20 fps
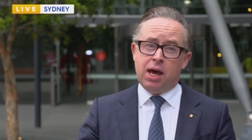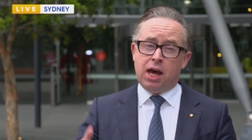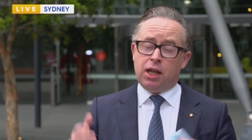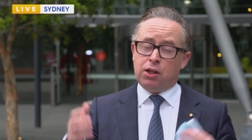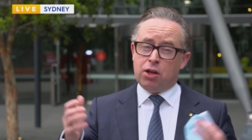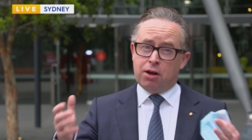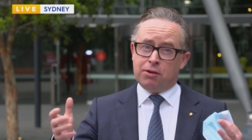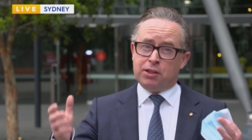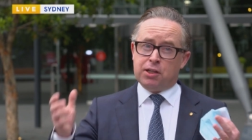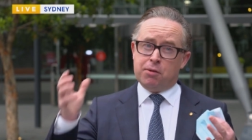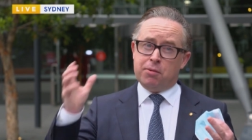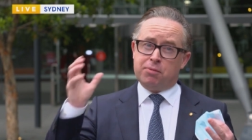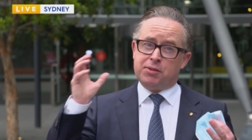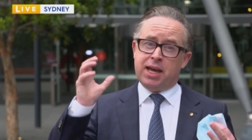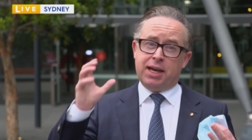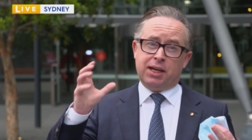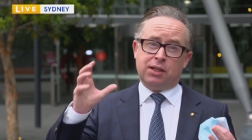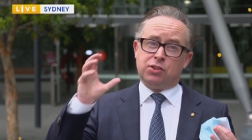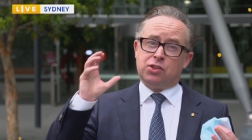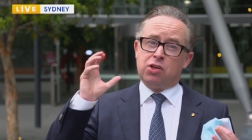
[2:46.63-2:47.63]
A lot of them have
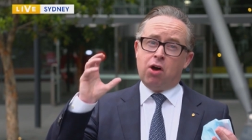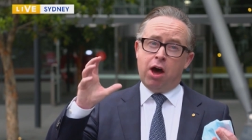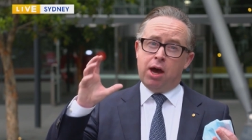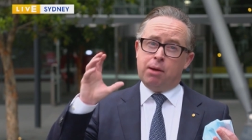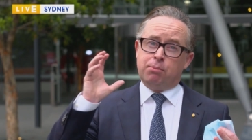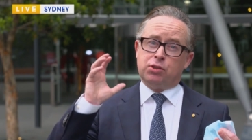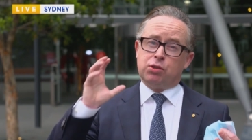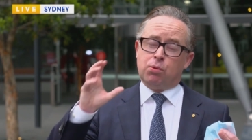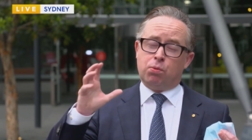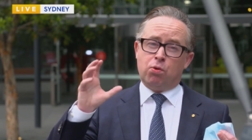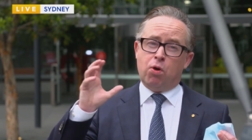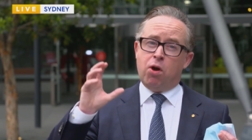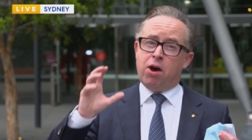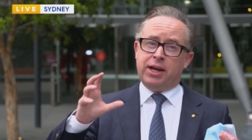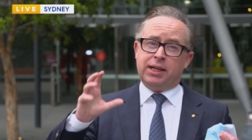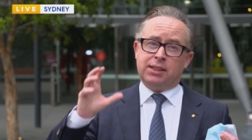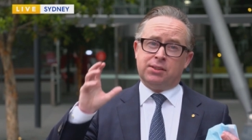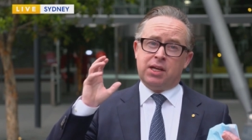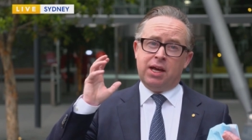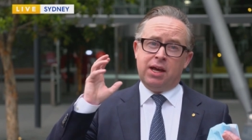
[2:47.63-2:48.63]
taken time to
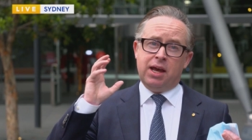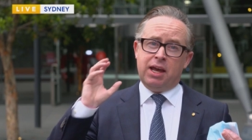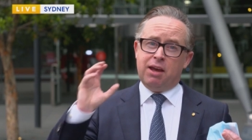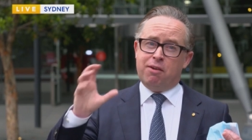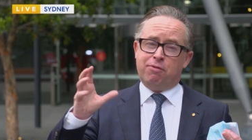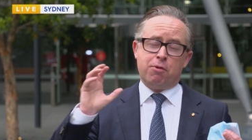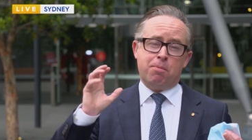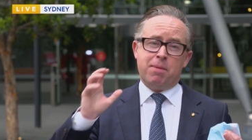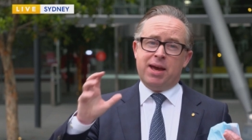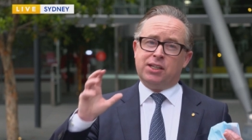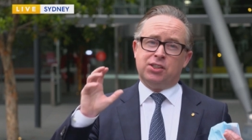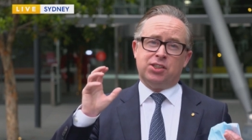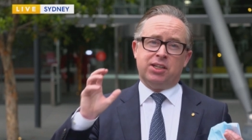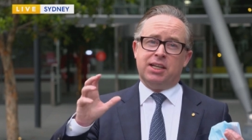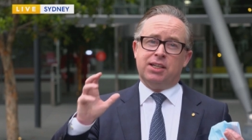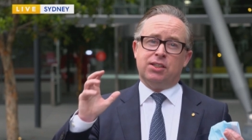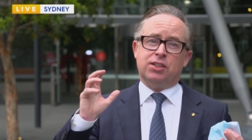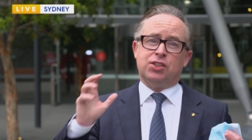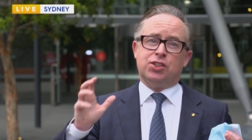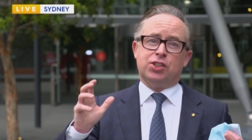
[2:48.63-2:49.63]
write
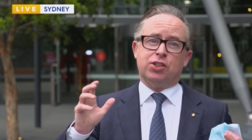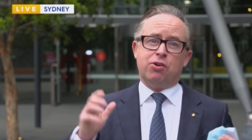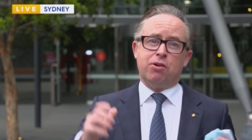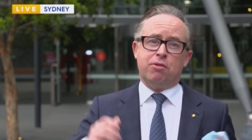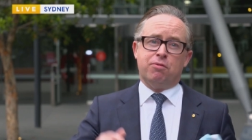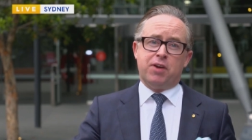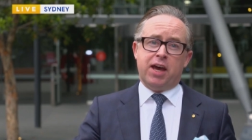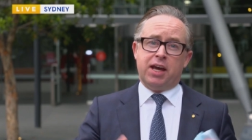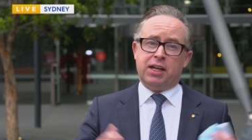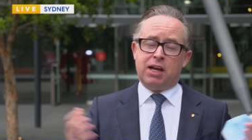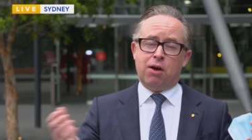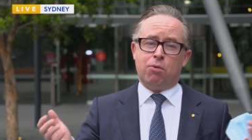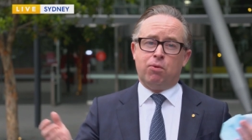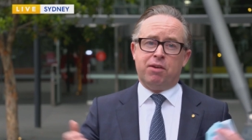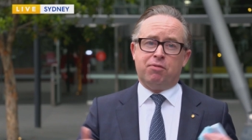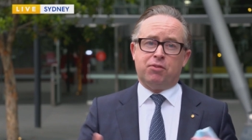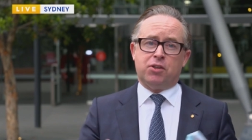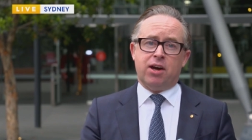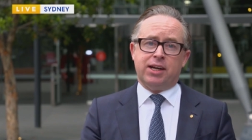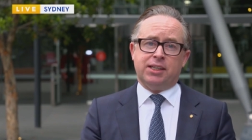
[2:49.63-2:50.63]
information in the survey that
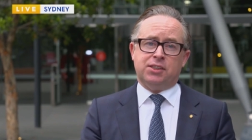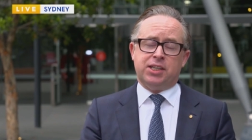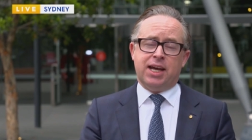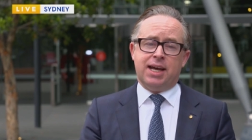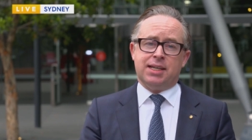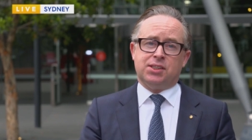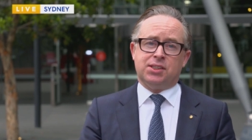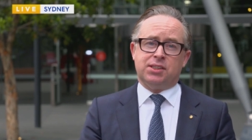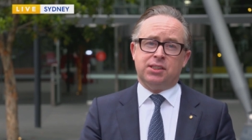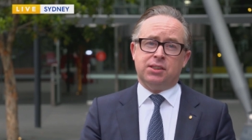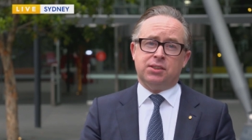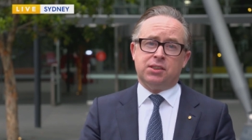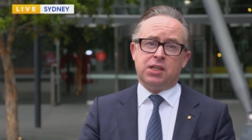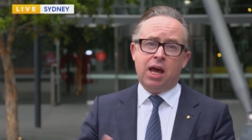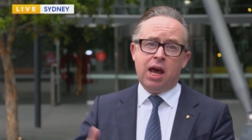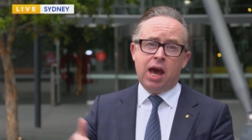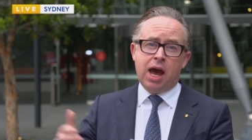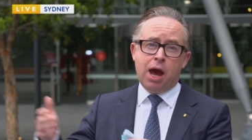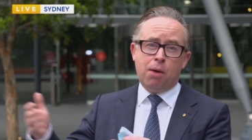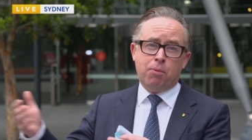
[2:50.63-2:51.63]
we've digested,
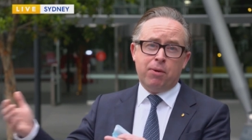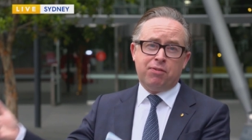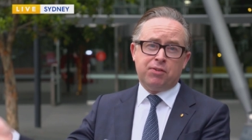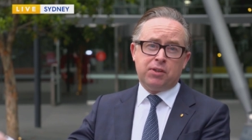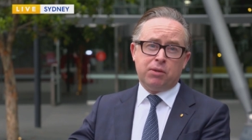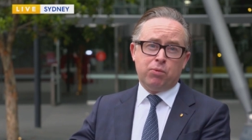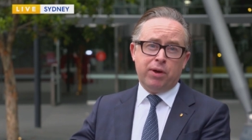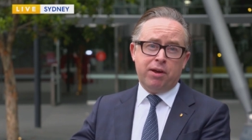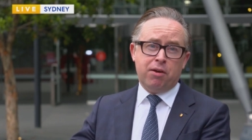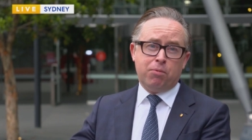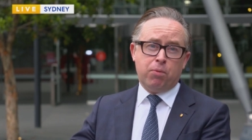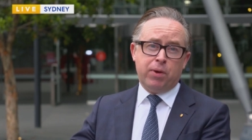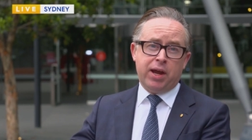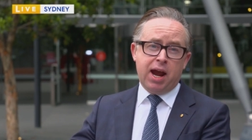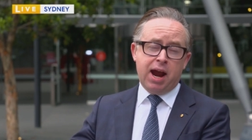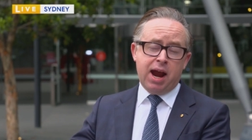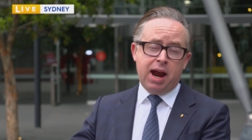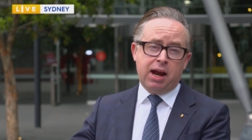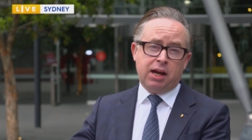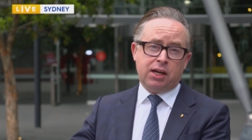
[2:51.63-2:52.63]
and we
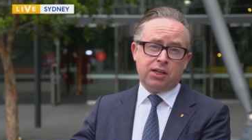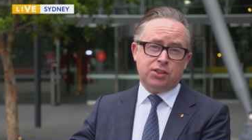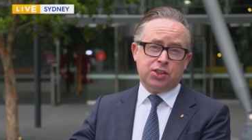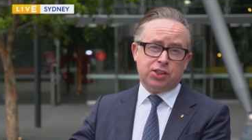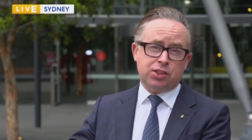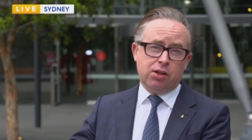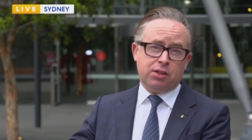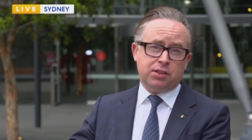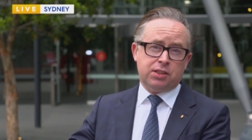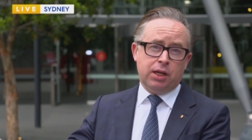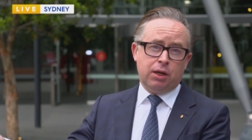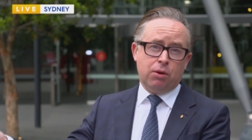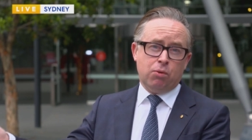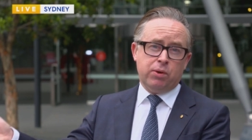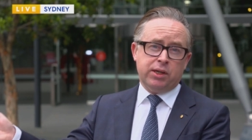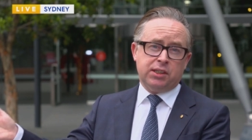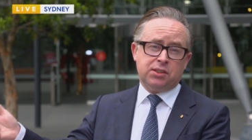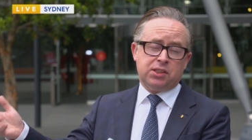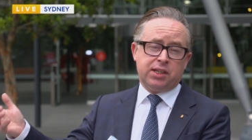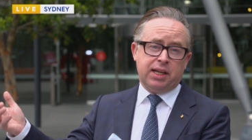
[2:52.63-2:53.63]
are consulting
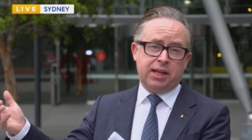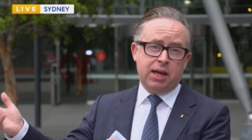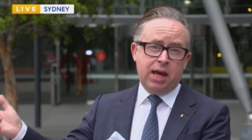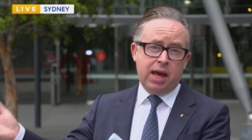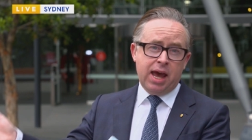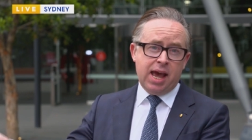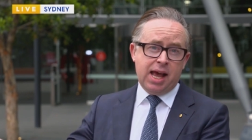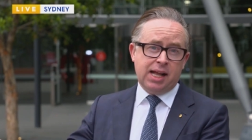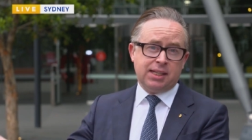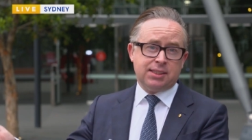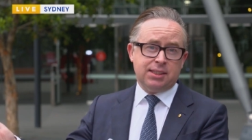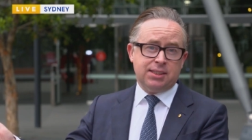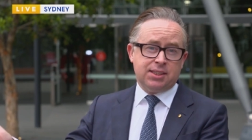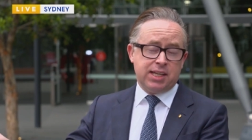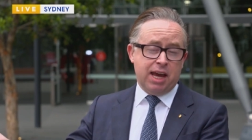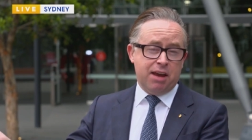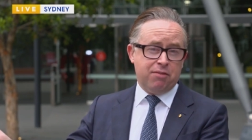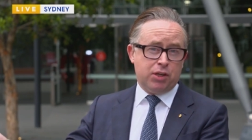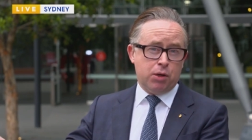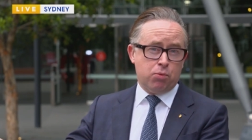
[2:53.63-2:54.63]
with the health and
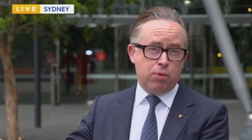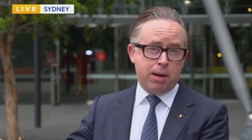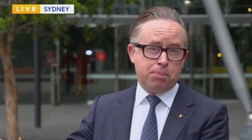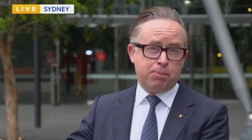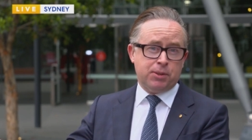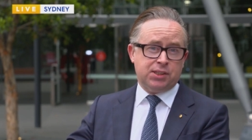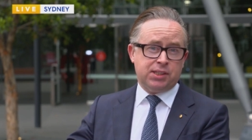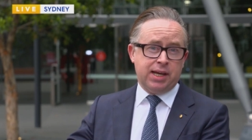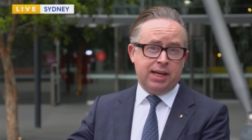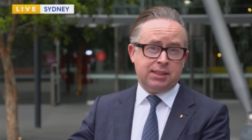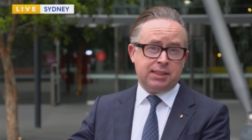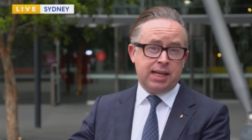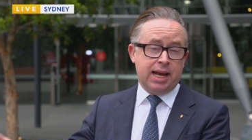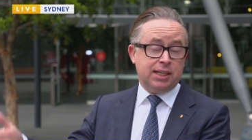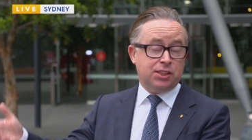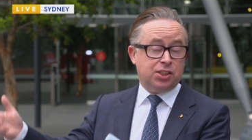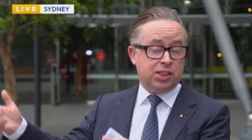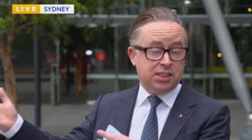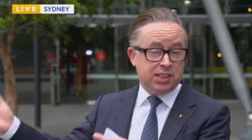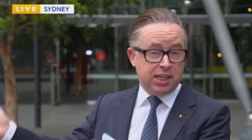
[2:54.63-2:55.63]
safety
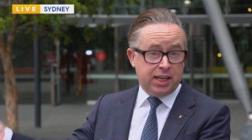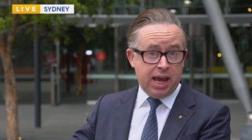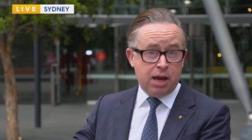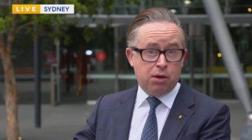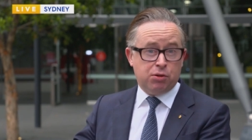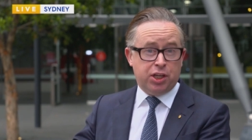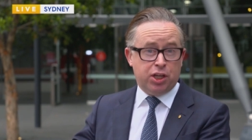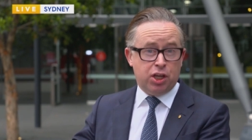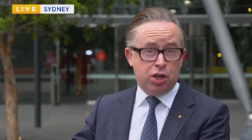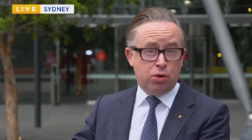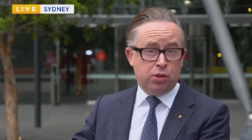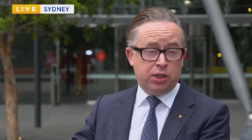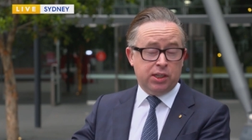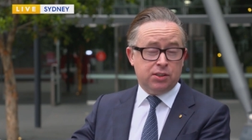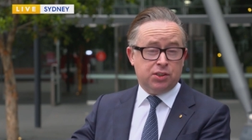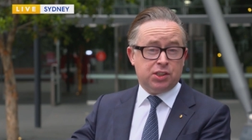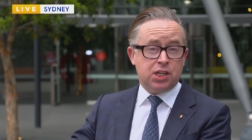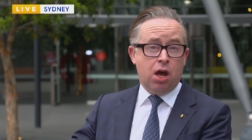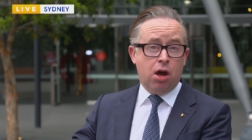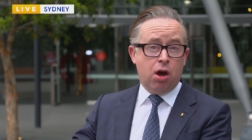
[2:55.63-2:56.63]
representations and now the
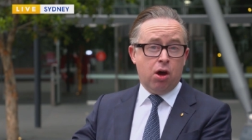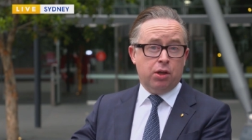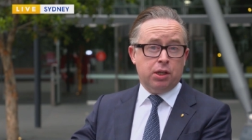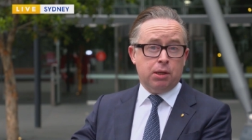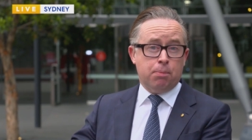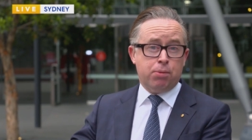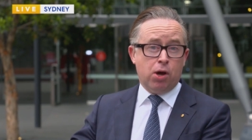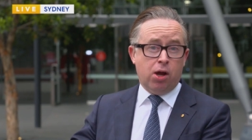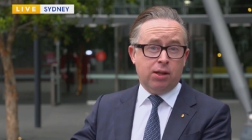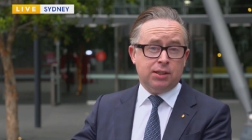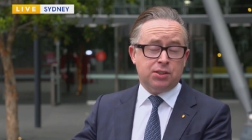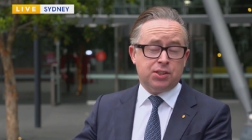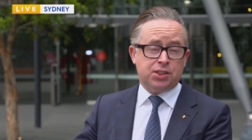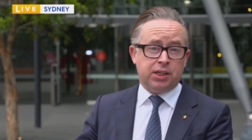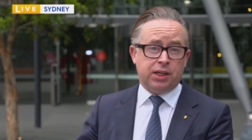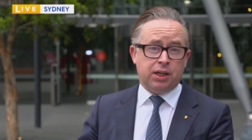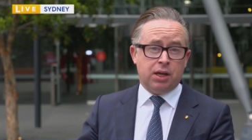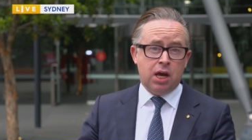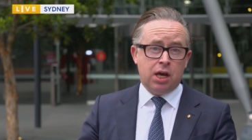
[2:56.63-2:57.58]
unions on the policy.